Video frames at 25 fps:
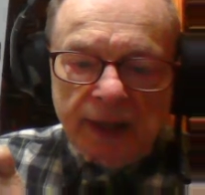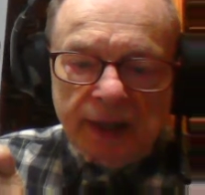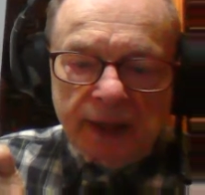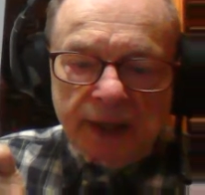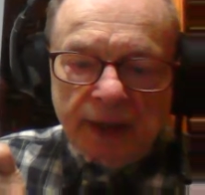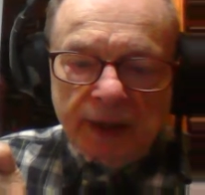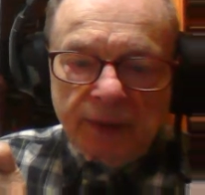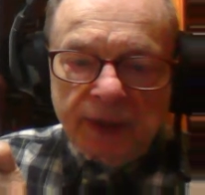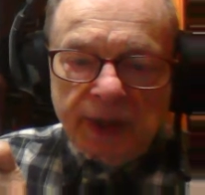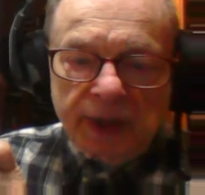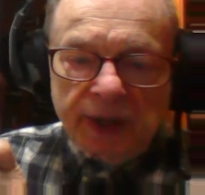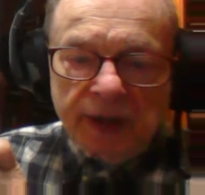
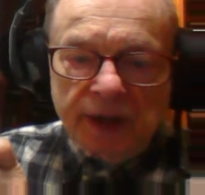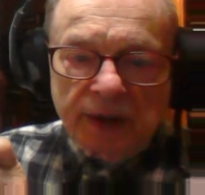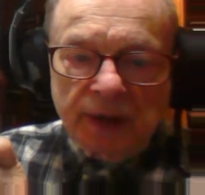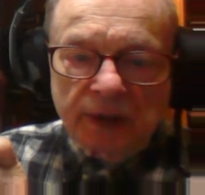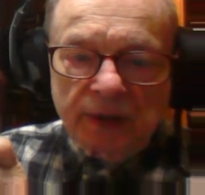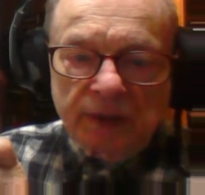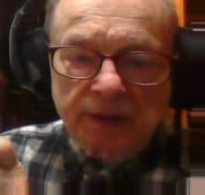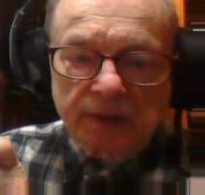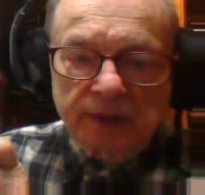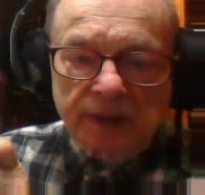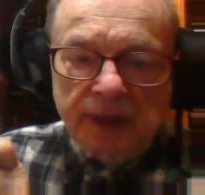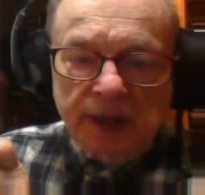There we
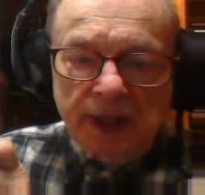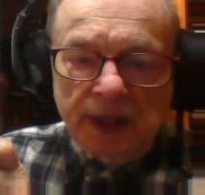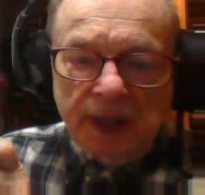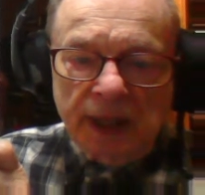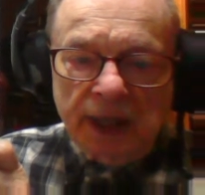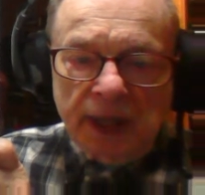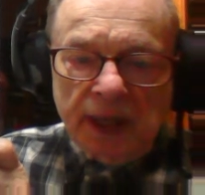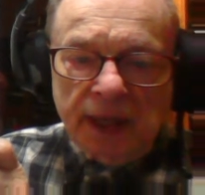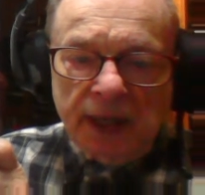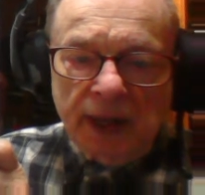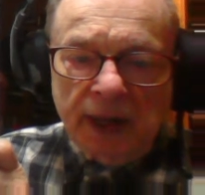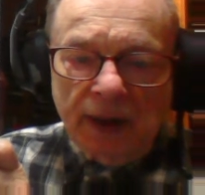go.
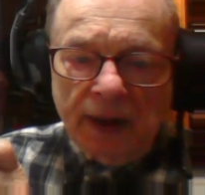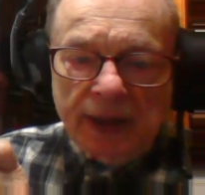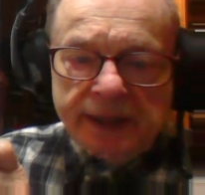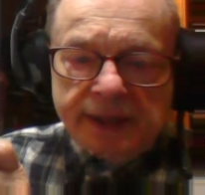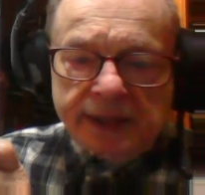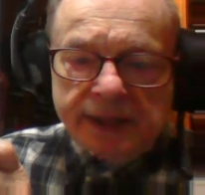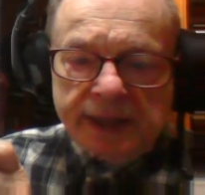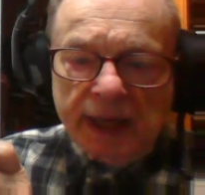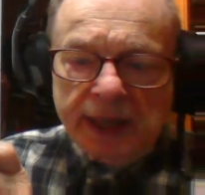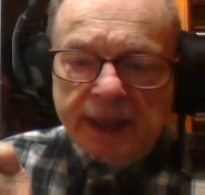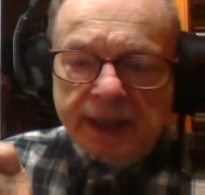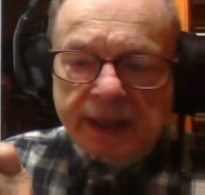Now I
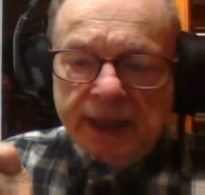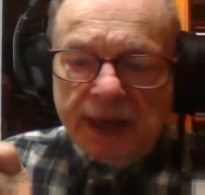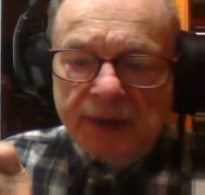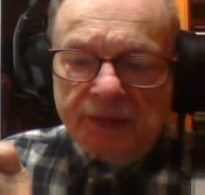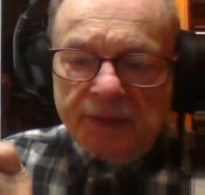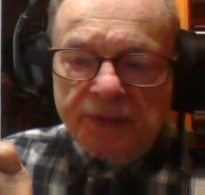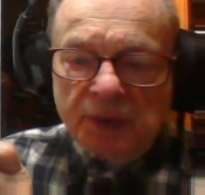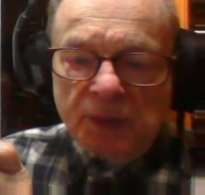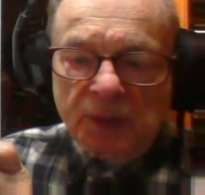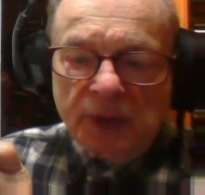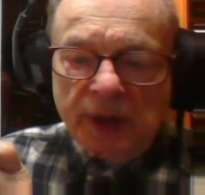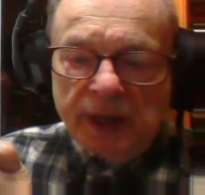sent
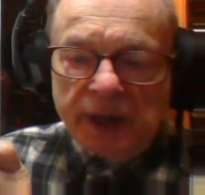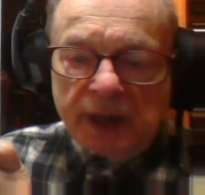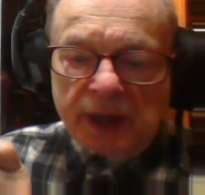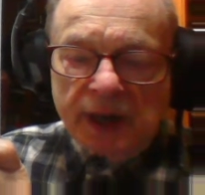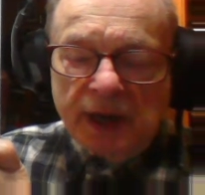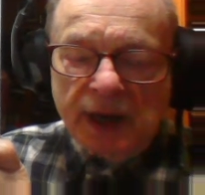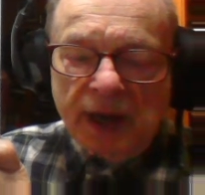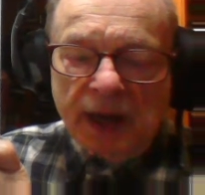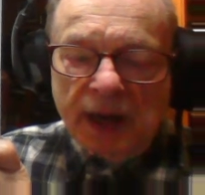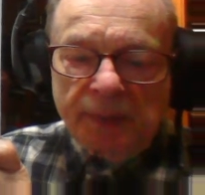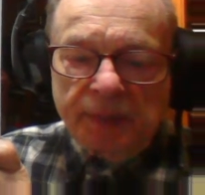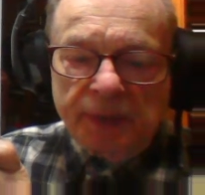everyone a
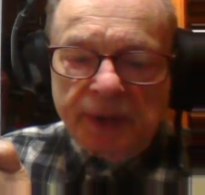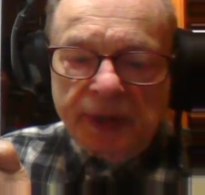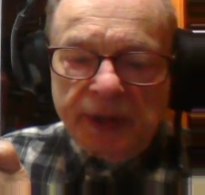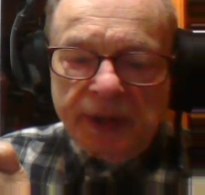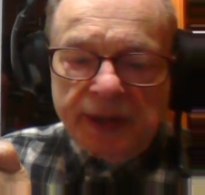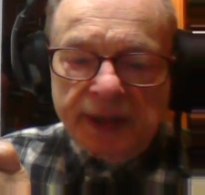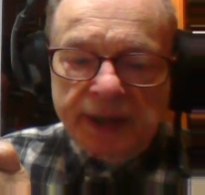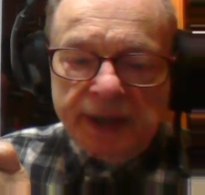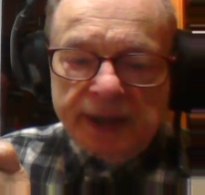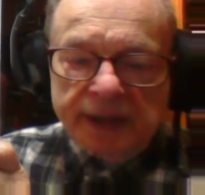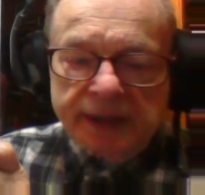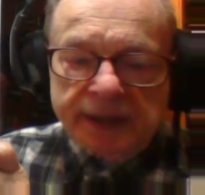copy of
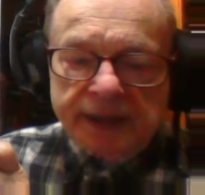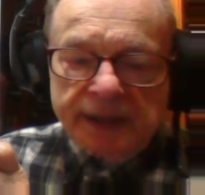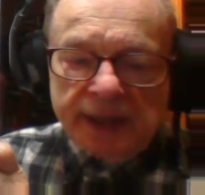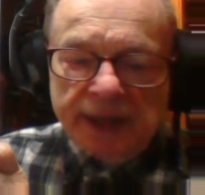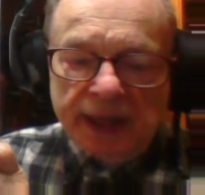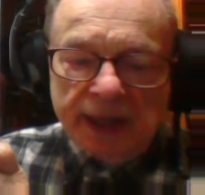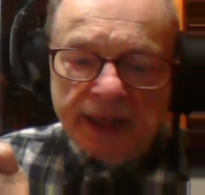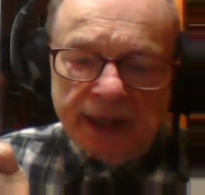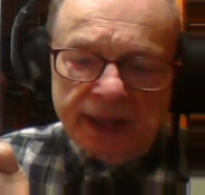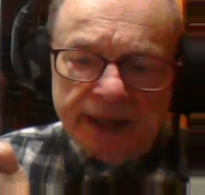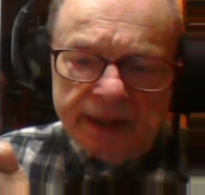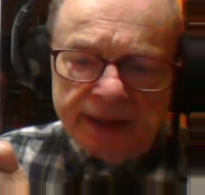this
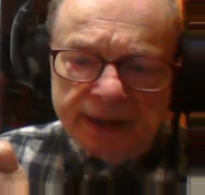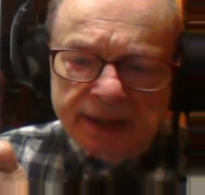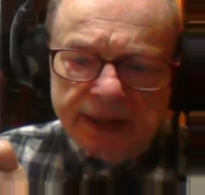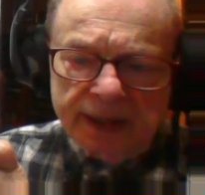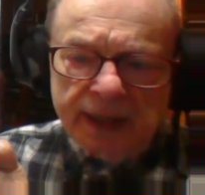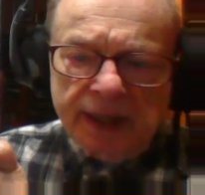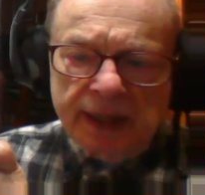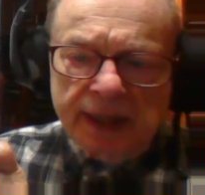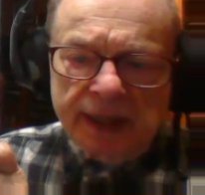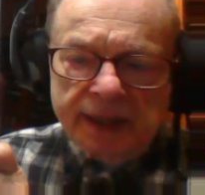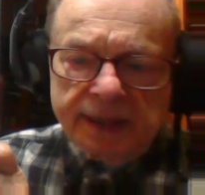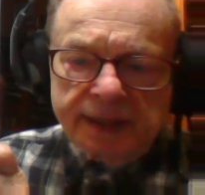and I'll
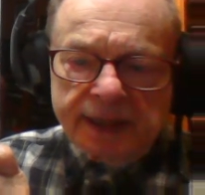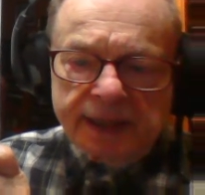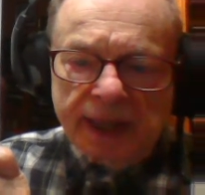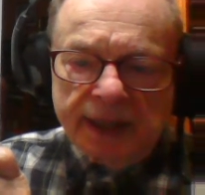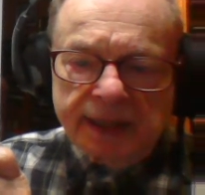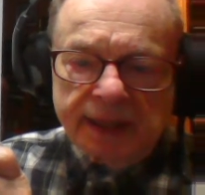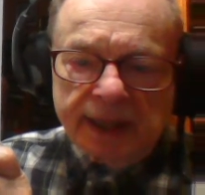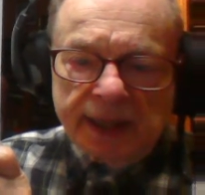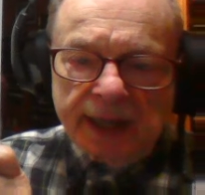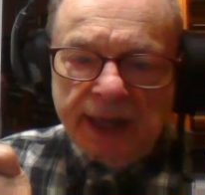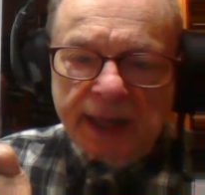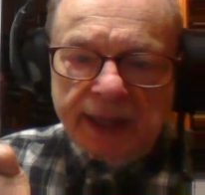
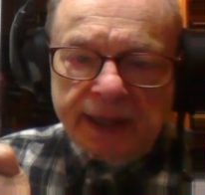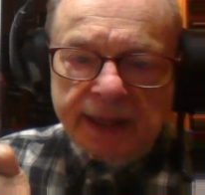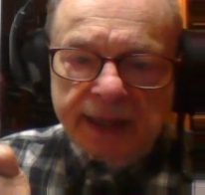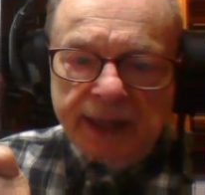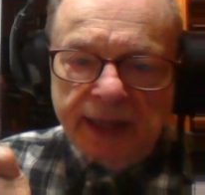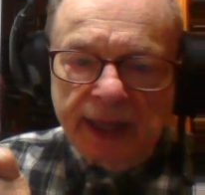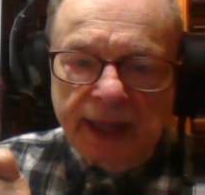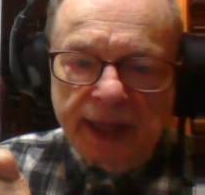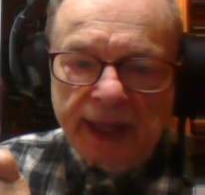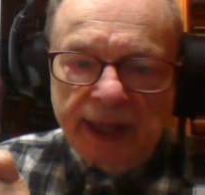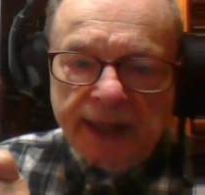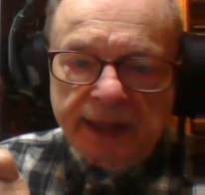send it out
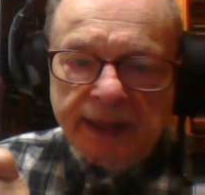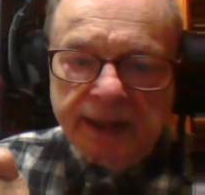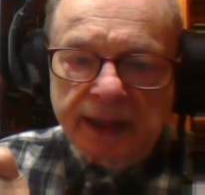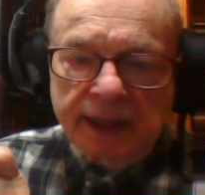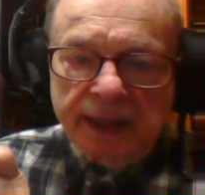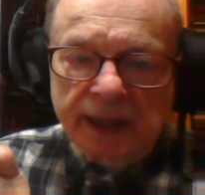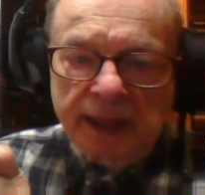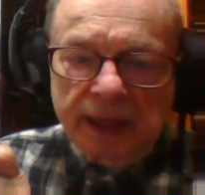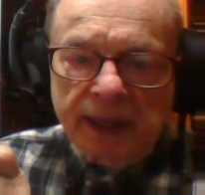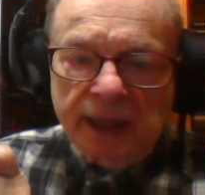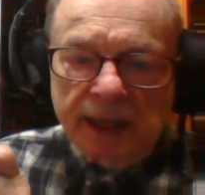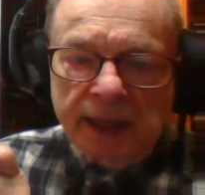again,
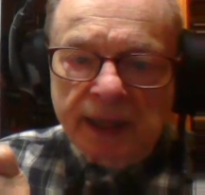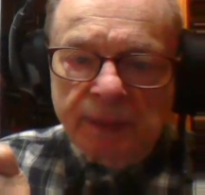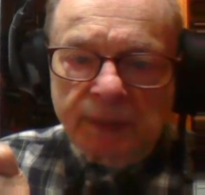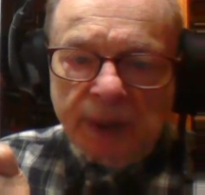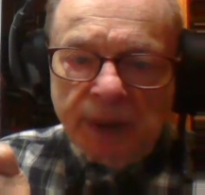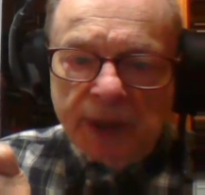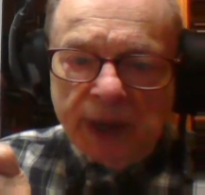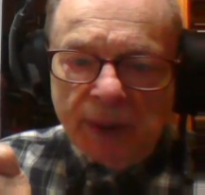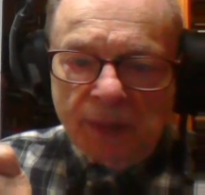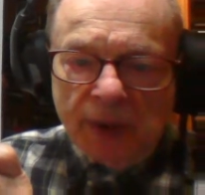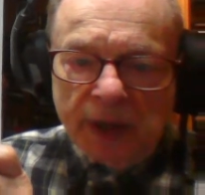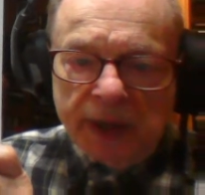
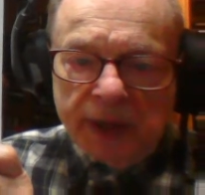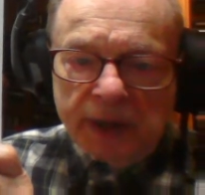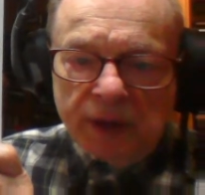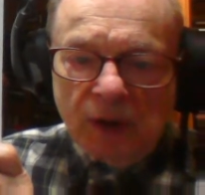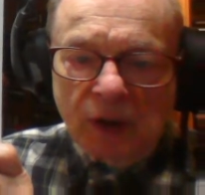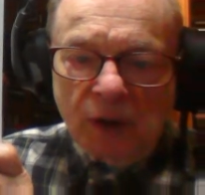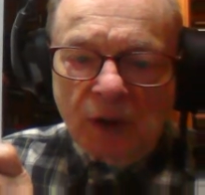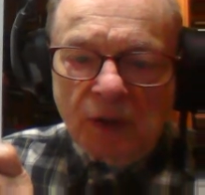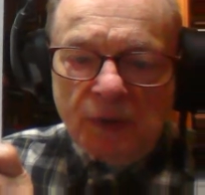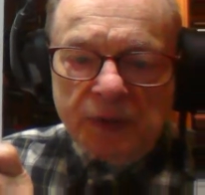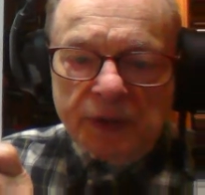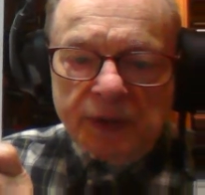but I want to
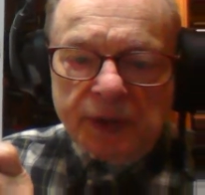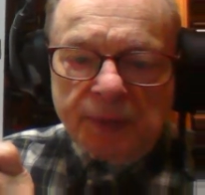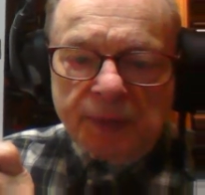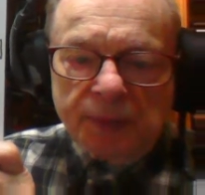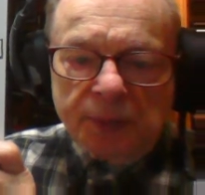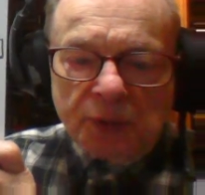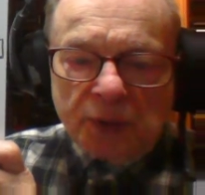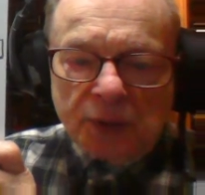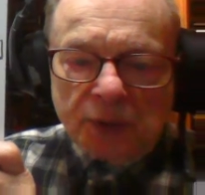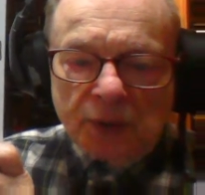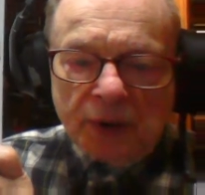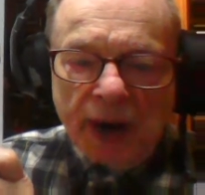go over the
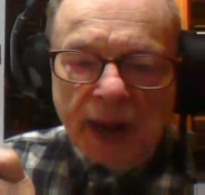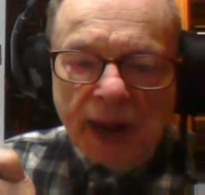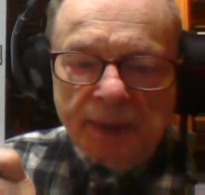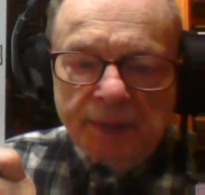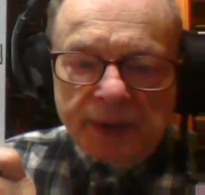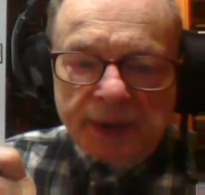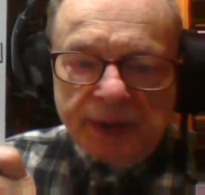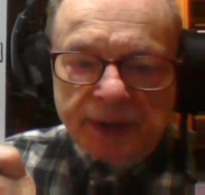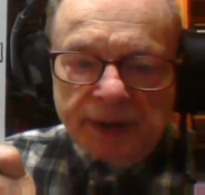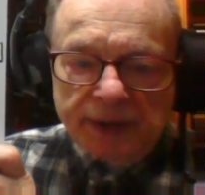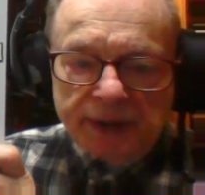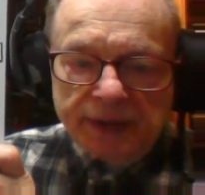
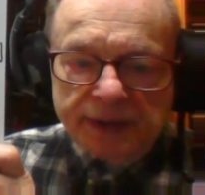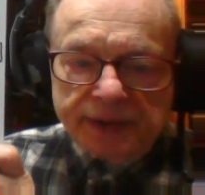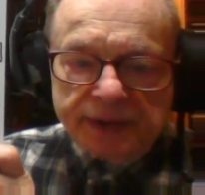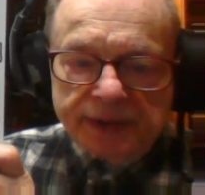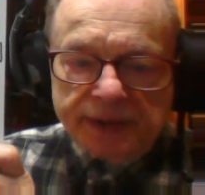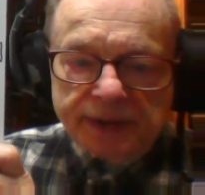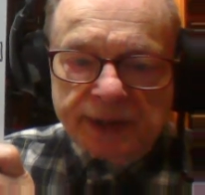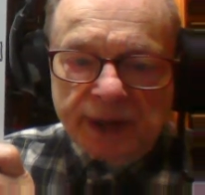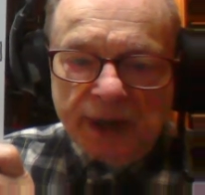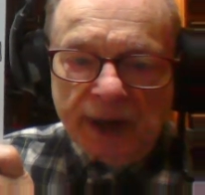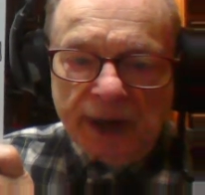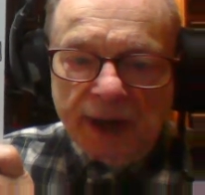
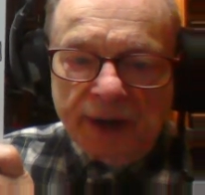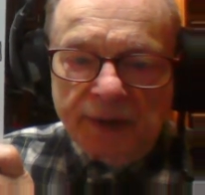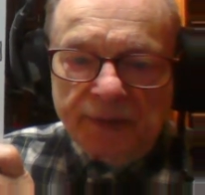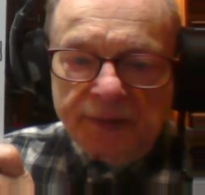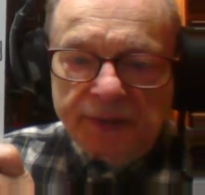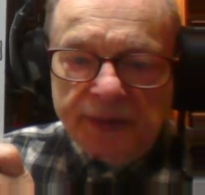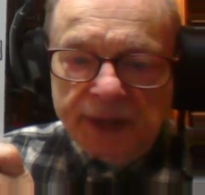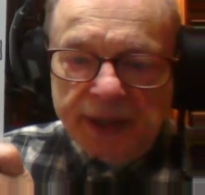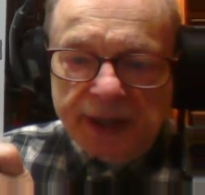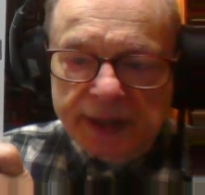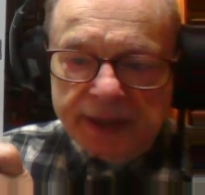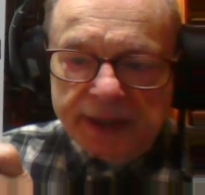parameters
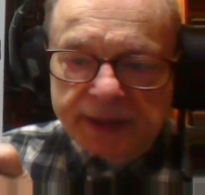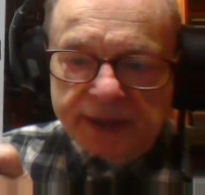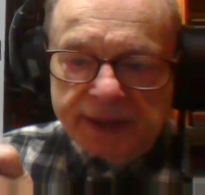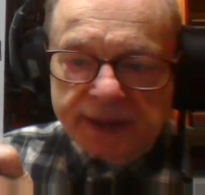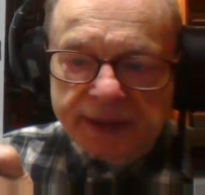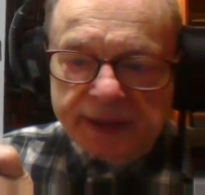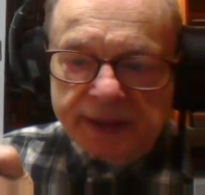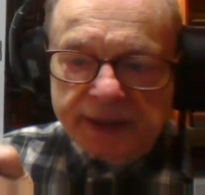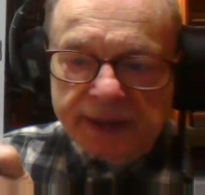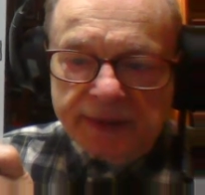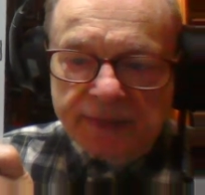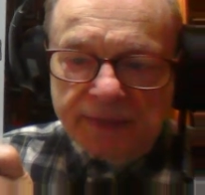of
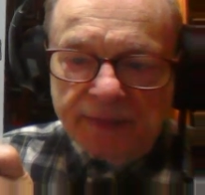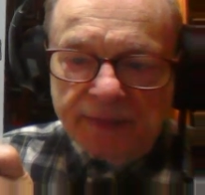this.